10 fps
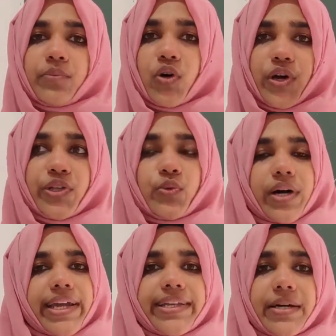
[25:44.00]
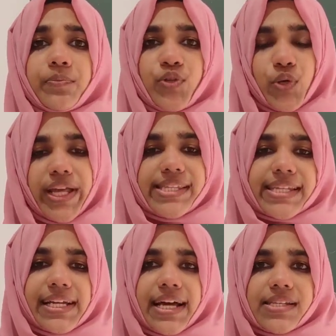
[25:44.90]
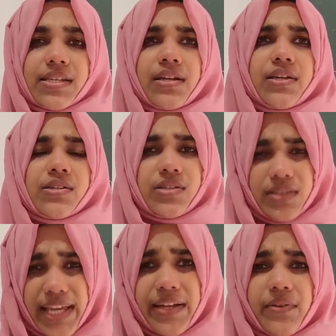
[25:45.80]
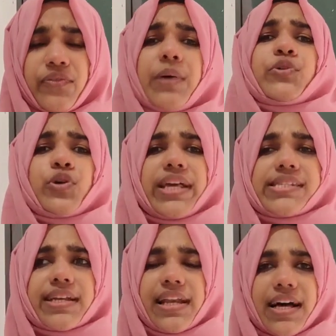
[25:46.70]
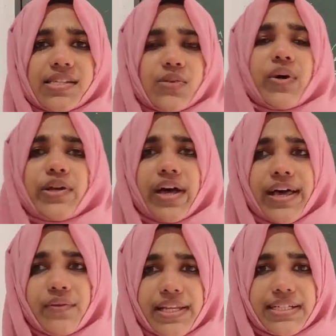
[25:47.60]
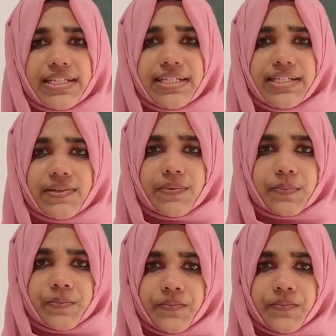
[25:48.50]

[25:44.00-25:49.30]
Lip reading: I am going to wind up today's class. Then, from today's class, what you have learned?